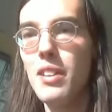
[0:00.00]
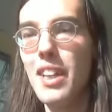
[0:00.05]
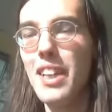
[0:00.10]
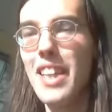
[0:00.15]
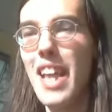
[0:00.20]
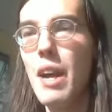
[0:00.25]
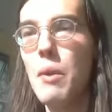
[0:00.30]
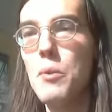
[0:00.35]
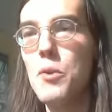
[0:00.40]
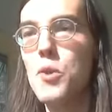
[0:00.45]

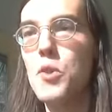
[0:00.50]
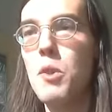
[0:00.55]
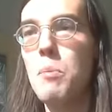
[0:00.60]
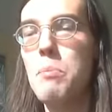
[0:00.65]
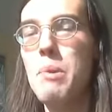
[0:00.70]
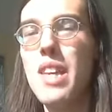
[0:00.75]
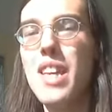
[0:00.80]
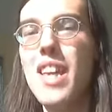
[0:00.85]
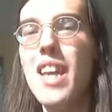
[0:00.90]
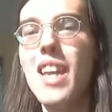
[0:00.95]
Like that was
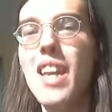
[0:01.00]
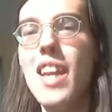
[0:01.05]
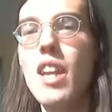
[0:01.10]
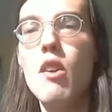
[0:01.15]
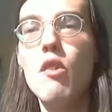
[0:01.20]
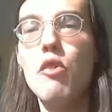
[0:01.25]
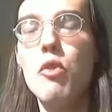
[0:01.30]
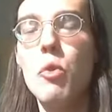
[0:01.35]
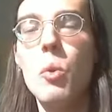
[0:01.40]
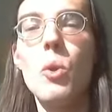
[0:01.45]
the
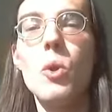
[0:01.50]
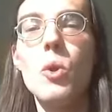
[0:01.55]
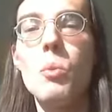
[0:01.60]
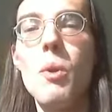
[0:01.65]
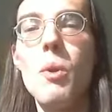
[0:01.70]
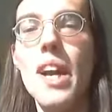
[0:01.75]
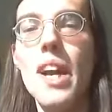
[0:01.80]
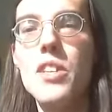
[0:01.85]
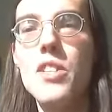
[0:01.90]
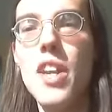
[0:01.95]
beginning of
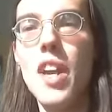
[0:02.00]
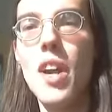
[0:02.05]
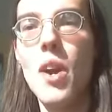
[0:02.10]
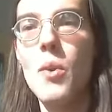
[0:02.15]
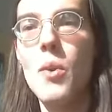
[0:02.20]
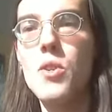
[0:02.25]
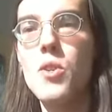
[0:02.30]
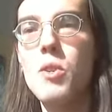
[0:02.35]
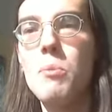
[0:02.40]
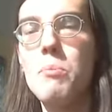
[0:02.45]
worldwide
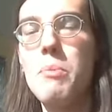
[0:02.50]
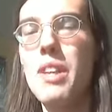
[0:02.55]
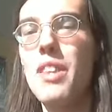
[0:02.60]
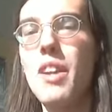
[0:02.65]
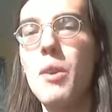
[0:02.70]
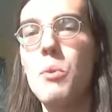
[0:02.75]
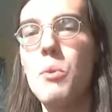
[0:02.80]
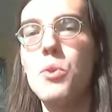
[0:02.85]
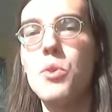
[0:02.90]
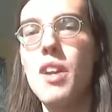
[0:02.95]
terrorism
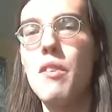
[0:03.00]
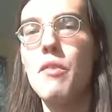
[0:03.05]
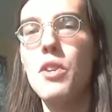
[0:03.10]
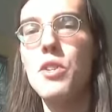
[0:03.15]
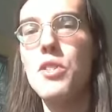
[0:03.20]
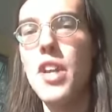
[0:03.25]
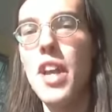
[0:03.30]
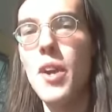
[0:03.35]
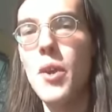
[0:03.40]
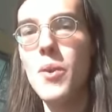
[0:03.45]
and there was
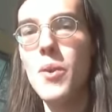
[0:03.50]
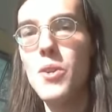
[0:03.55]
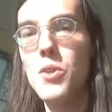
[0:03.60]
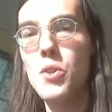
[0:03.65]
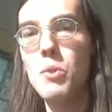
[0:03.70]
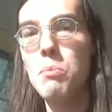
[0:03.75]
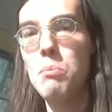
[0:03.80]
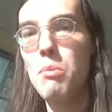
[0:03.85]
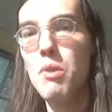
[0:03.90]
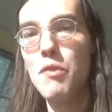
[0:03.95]
never
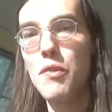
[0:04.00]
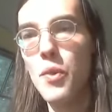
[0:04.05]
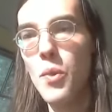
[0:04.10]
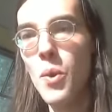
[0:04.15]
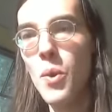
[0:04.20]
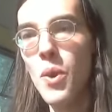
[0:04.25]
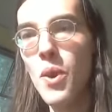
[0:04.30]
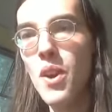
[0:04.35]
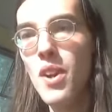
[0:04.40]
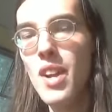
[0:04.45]
terrorism
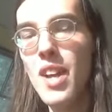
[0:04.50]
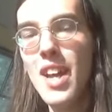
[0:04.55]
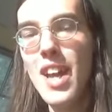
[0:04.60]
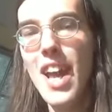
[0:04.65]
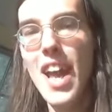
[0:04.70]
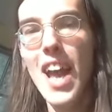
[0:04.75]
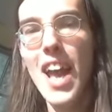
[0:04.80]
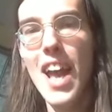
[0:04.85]
before